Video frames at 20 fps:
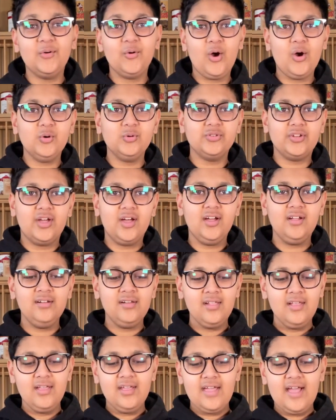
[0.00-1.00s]
holder,
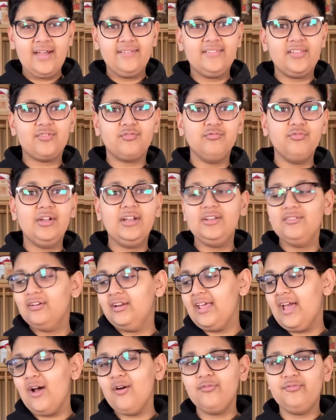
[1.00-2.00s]
and that's really
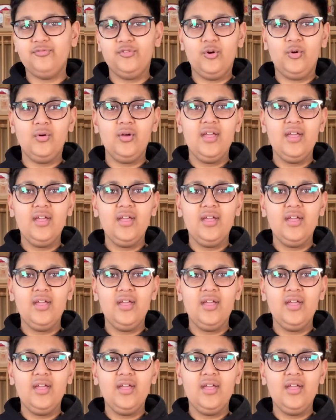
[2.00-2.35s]
helpful.